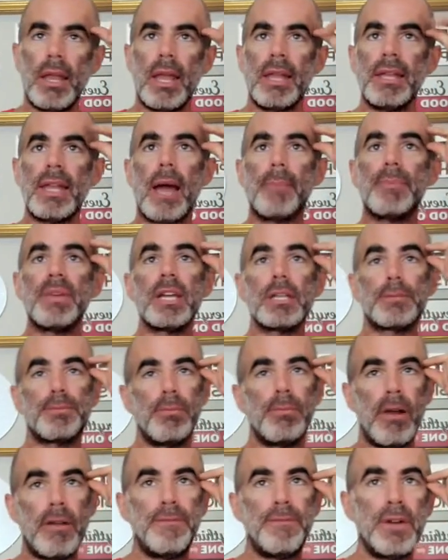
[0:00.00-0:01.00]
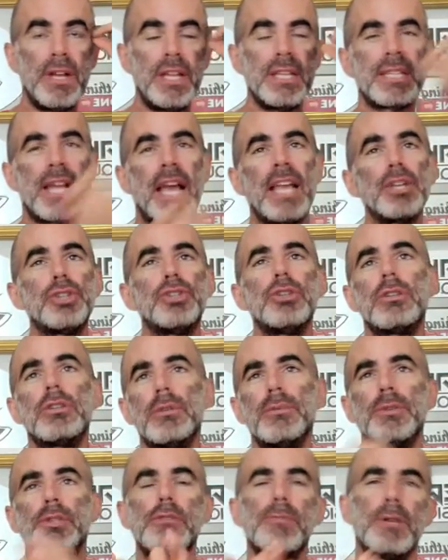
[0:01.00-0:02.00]
and not being able to put my foot inside I can shoot because it
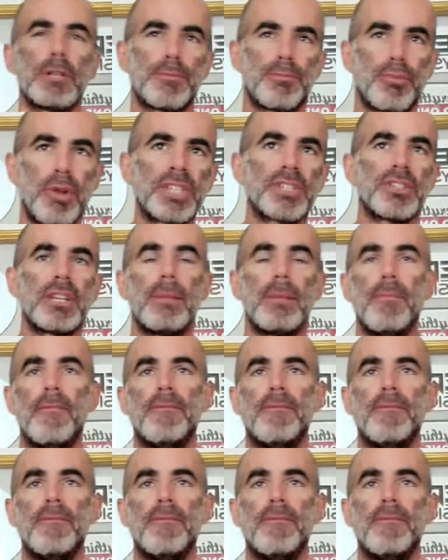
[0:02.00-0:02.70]
was too much pressure and I'm